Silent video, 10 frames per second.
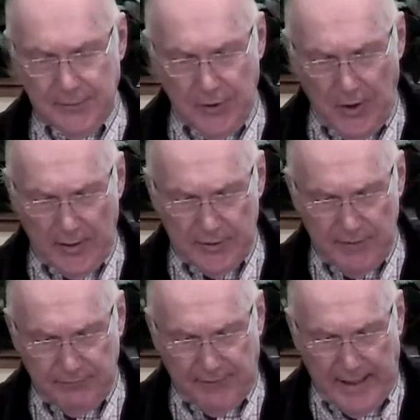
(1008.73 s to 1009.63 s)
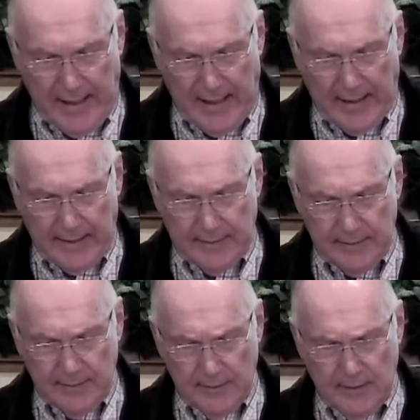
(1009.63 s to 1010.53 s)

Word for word: God defined